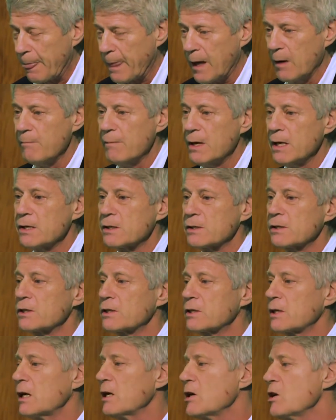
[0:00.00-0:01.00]
and ministers
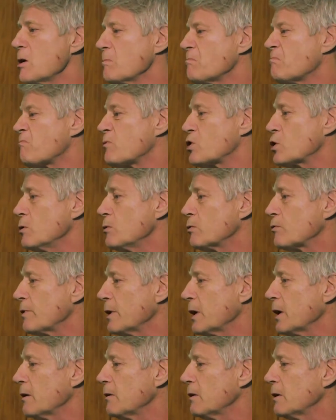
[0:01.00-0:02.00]
say, yep, two,
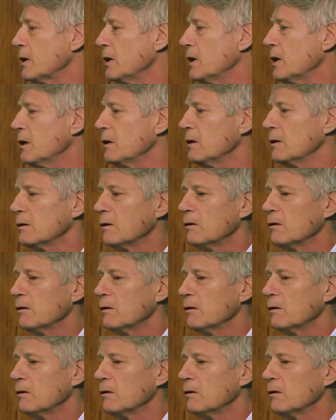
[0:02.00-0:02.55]
300 a year